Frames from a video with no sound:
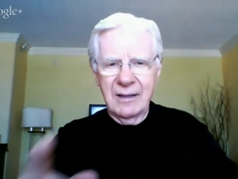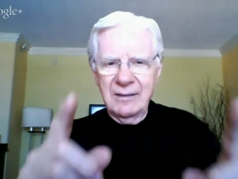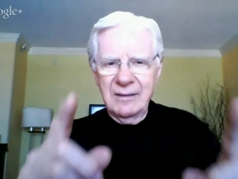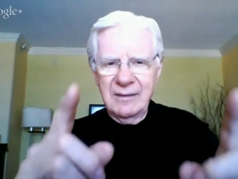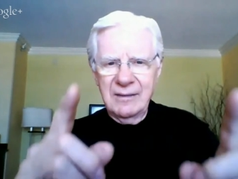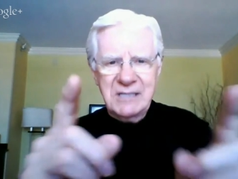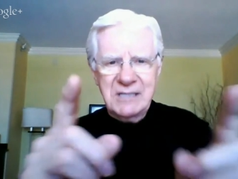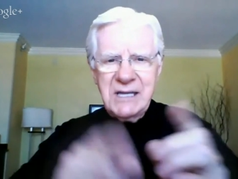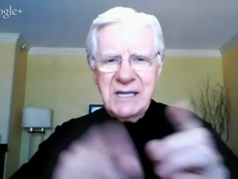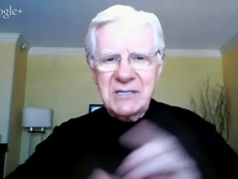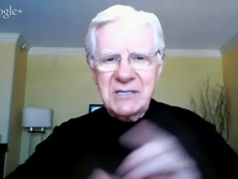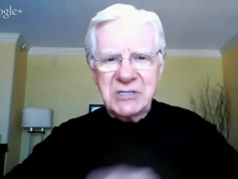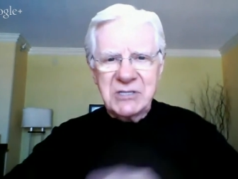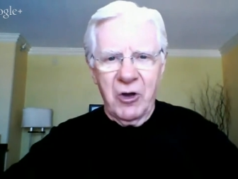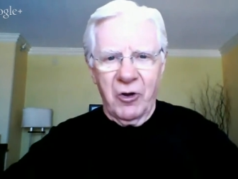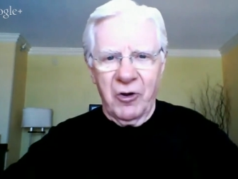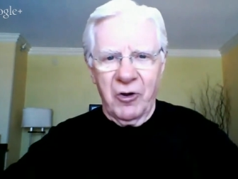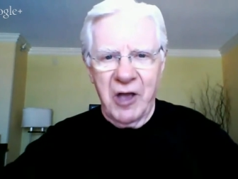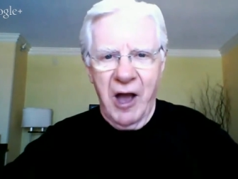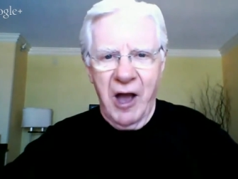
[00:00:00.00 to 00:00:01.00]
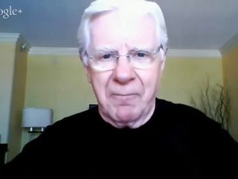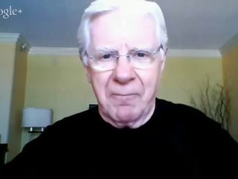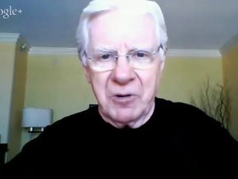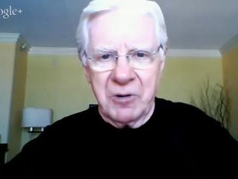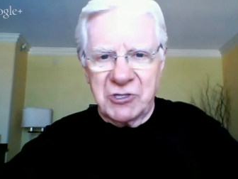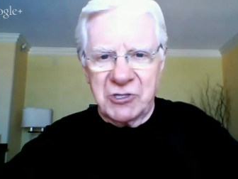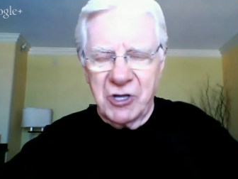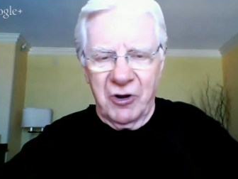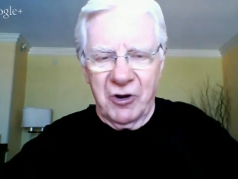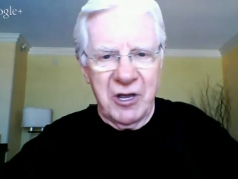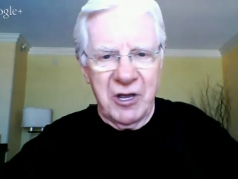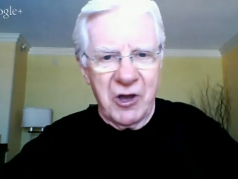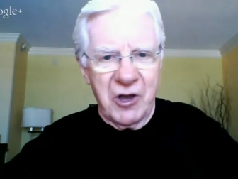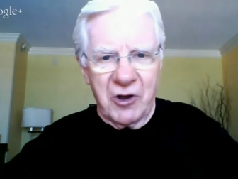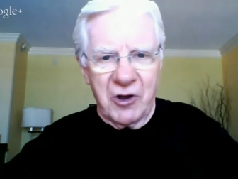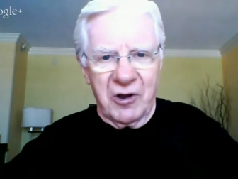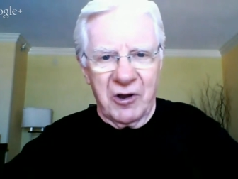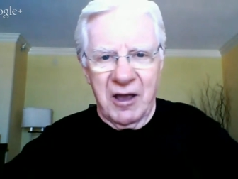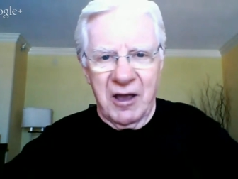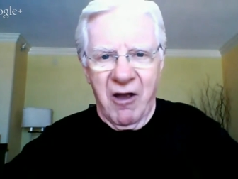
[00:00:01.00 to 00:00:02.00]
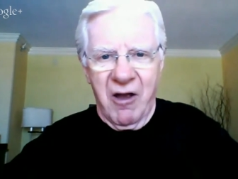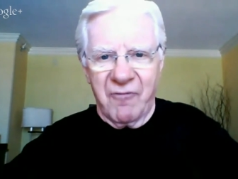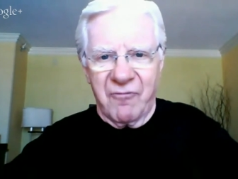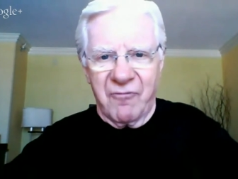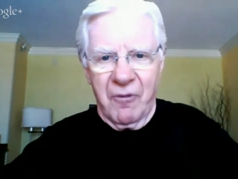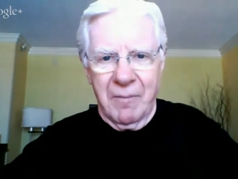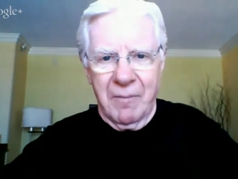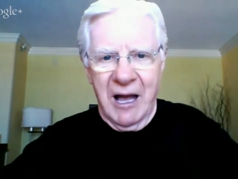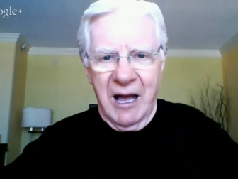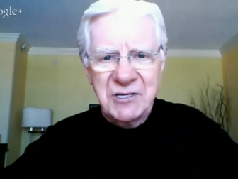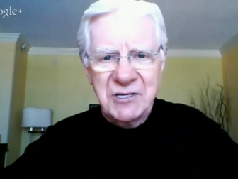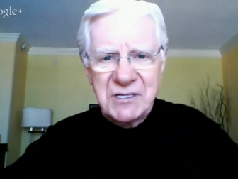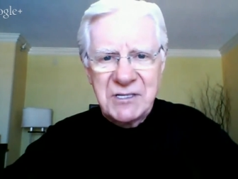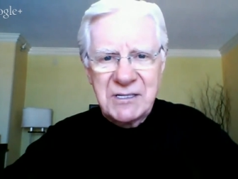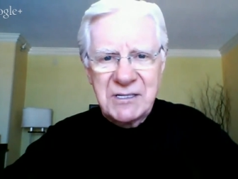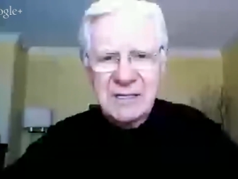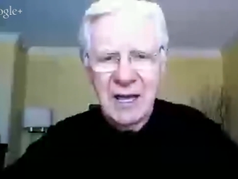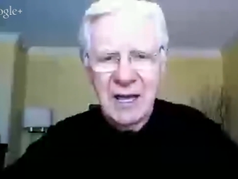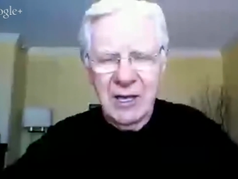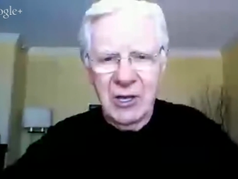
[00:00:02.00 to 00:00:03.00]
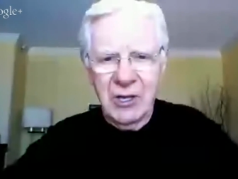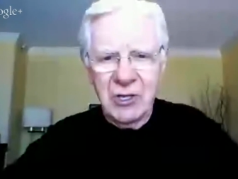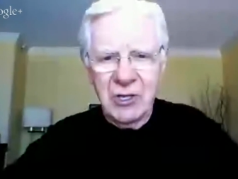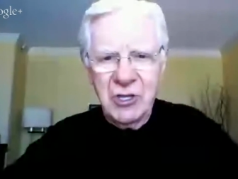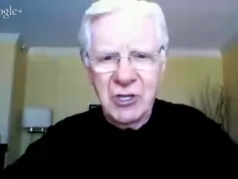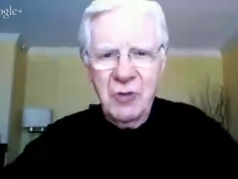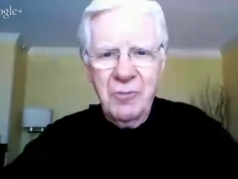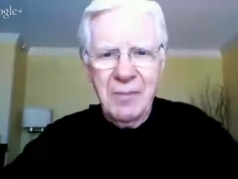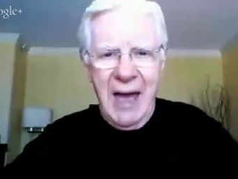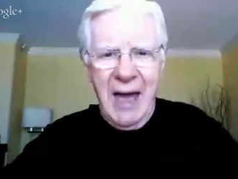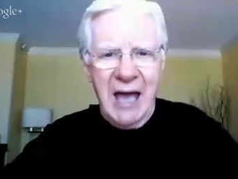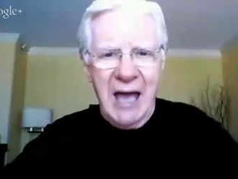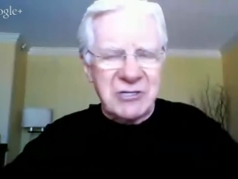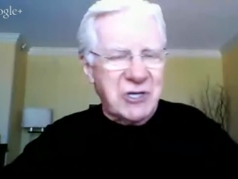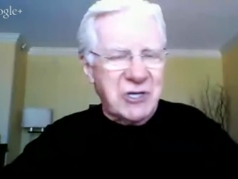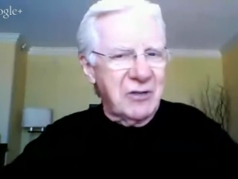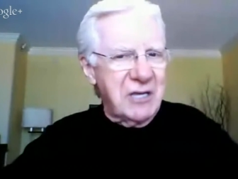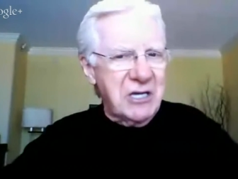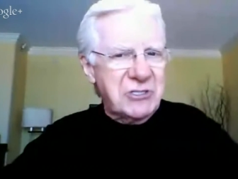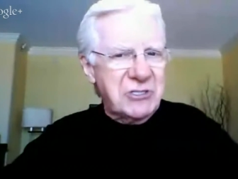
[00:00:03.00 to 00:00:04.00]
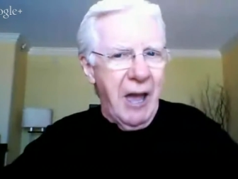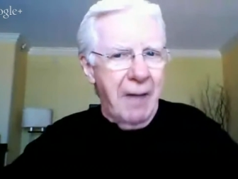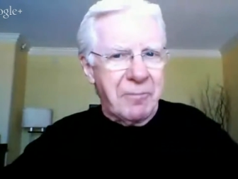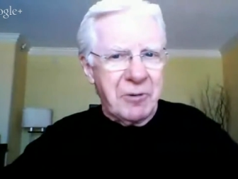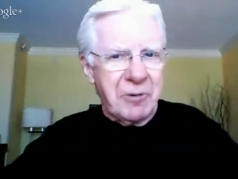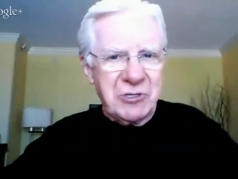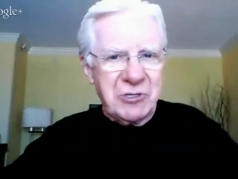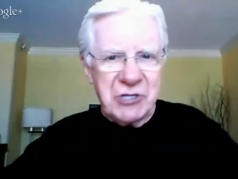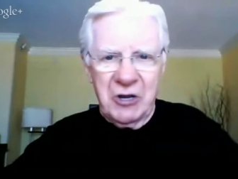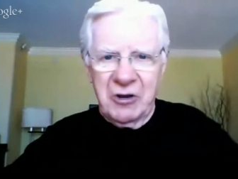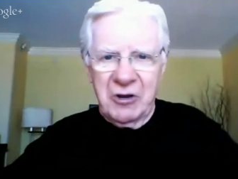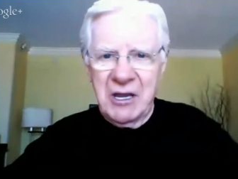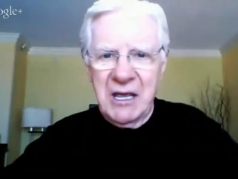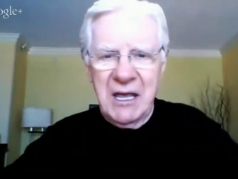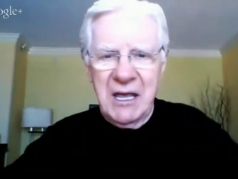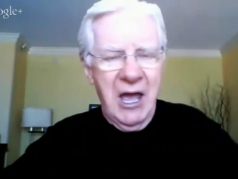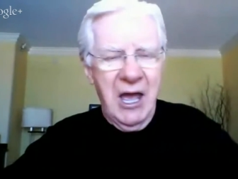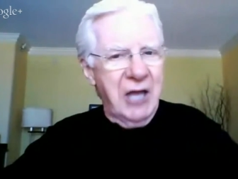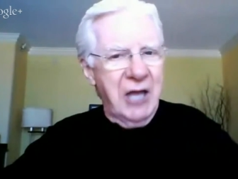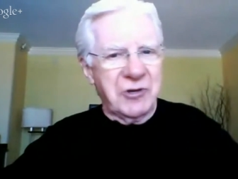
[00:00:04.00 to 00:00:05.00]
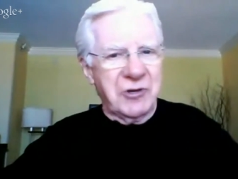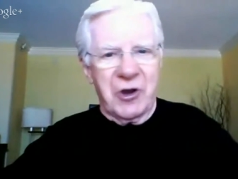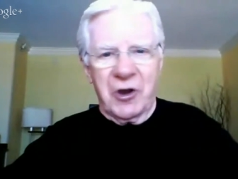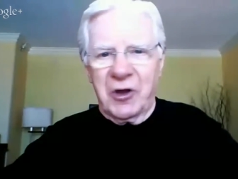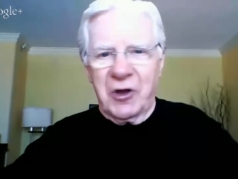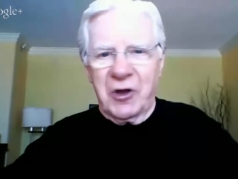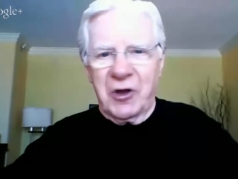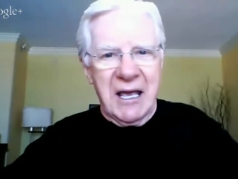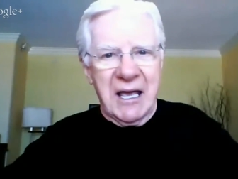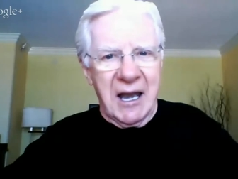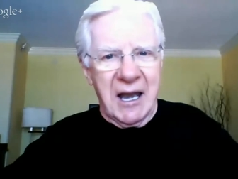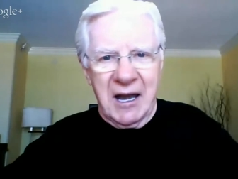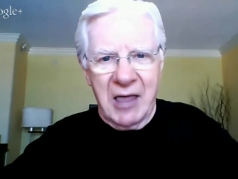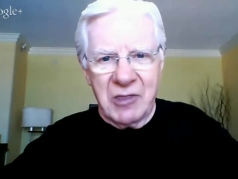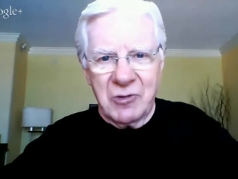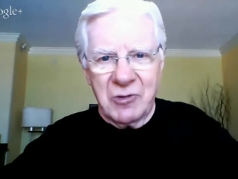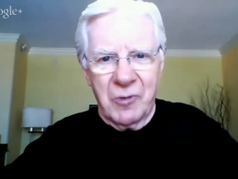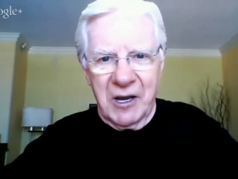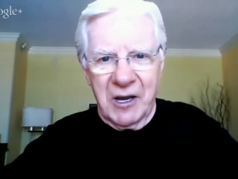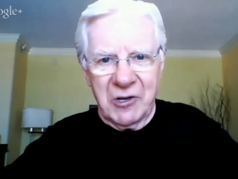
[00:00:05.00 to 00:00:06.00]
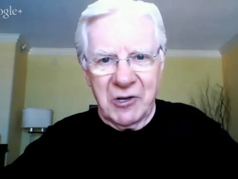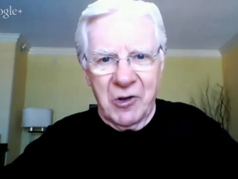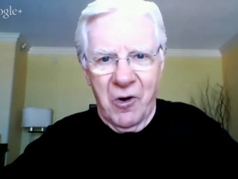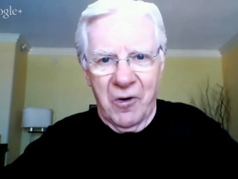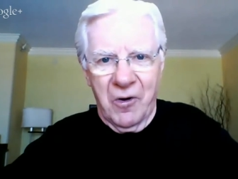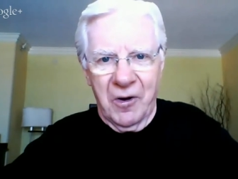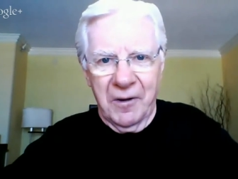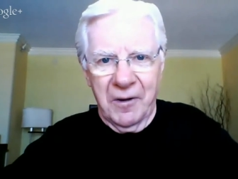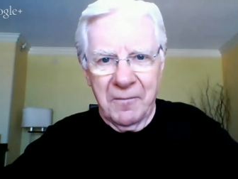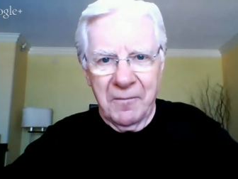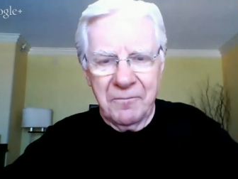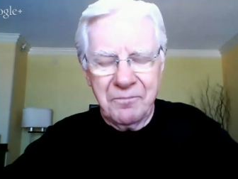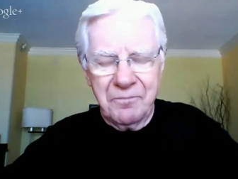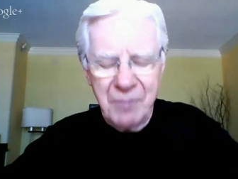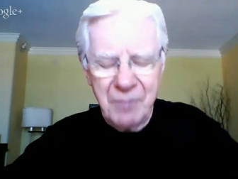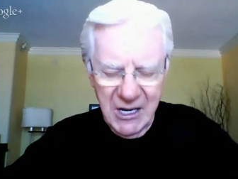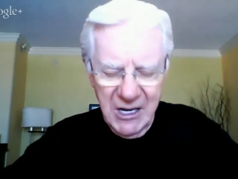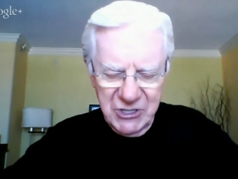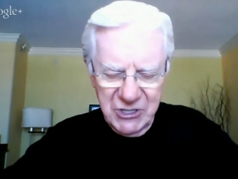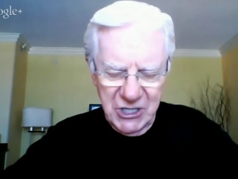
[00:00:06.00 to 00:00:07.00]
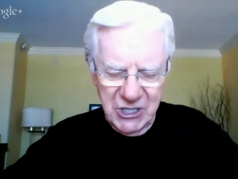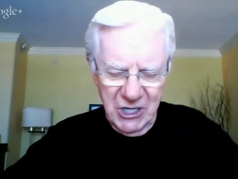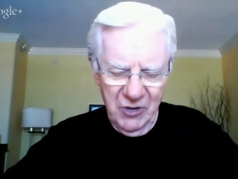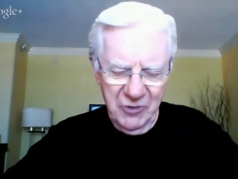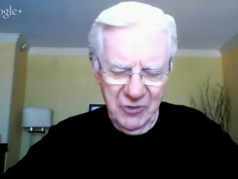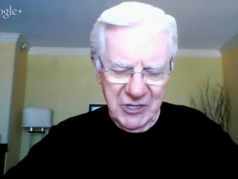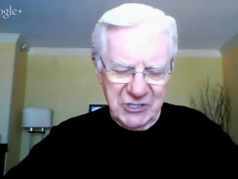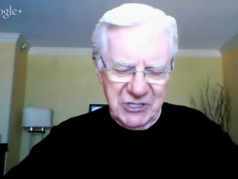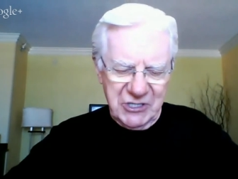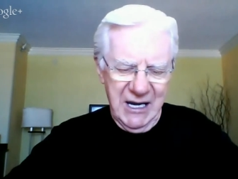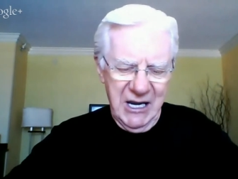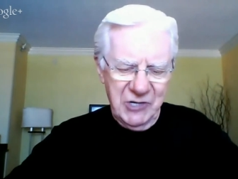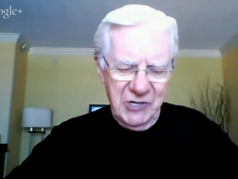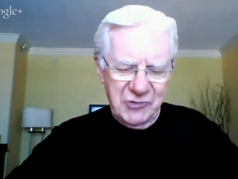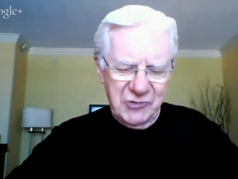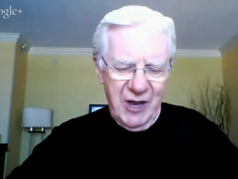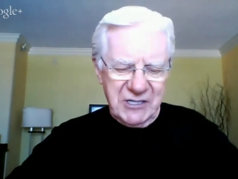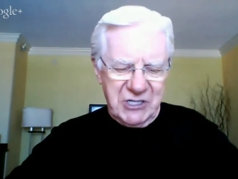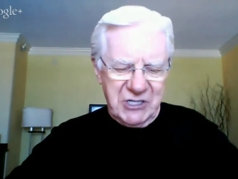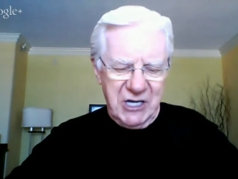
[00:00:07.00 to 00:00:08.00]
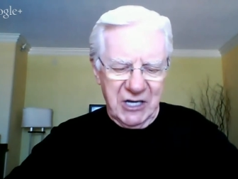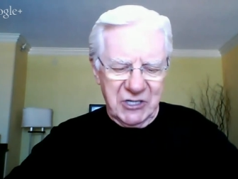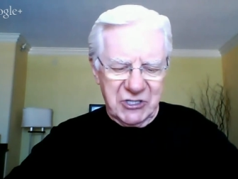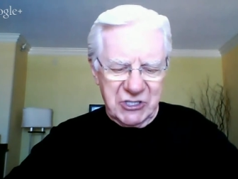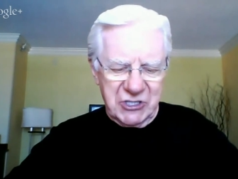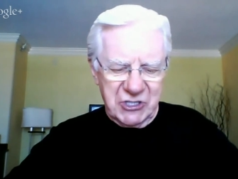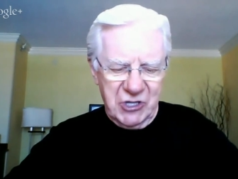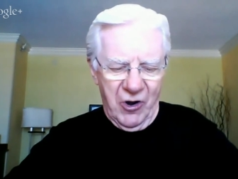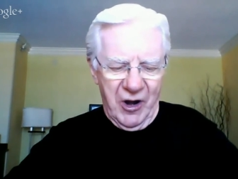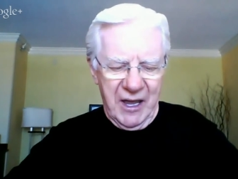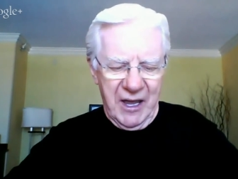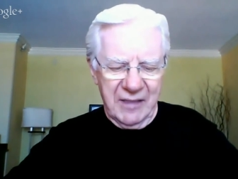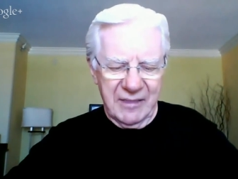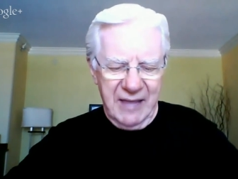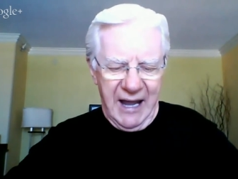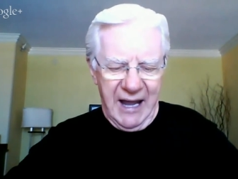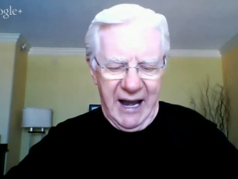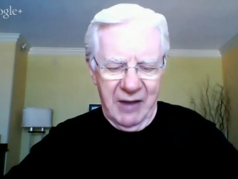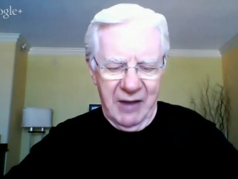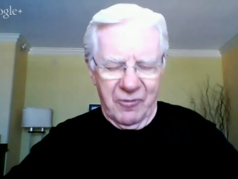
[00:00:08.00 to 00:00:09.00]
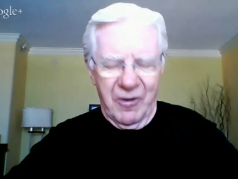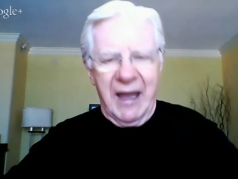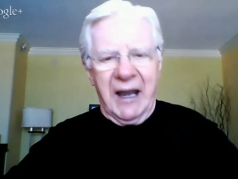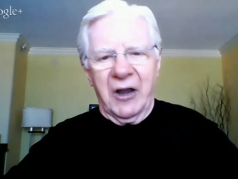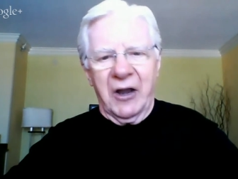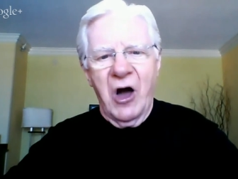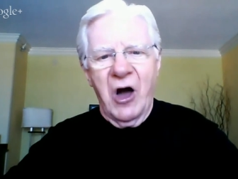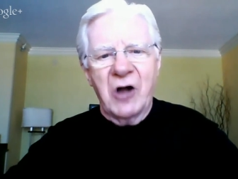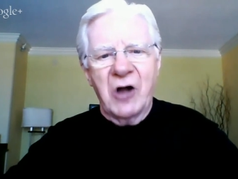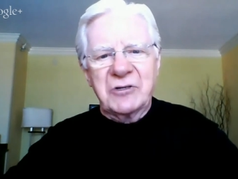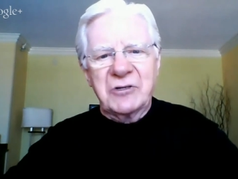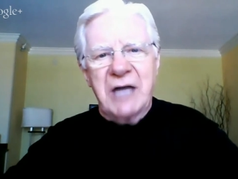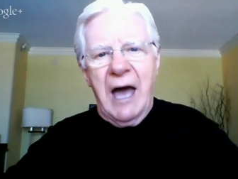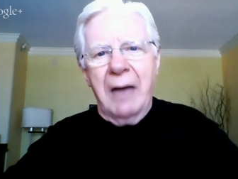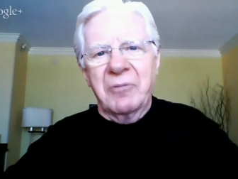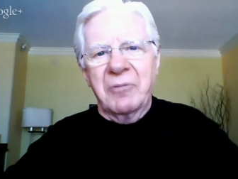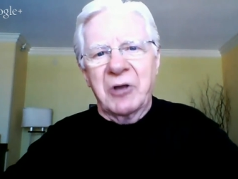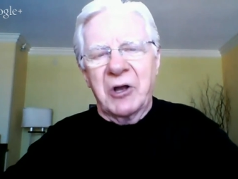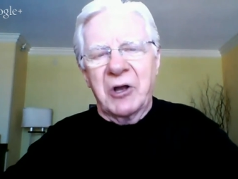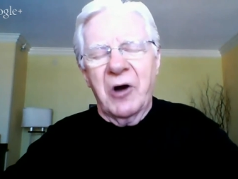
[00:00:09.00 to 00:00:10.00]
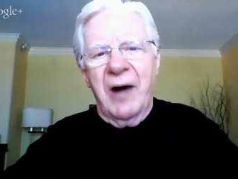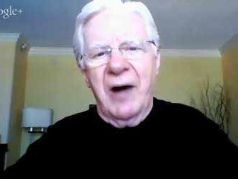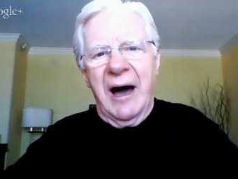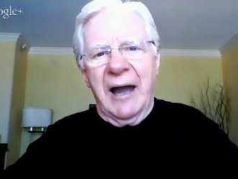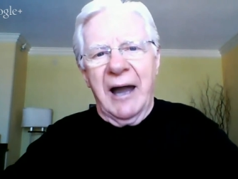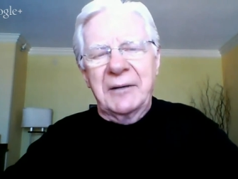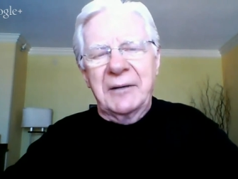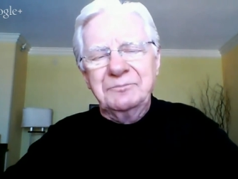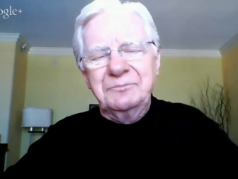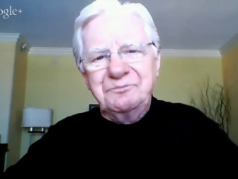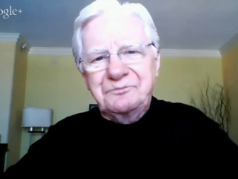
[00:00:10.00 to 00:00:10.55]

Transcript: This isn't the only opportunity you're going to hear from us. You master this opportunity and you're going to get another one going. Do you know, there's an interesting story that I read a long time ago, Anik,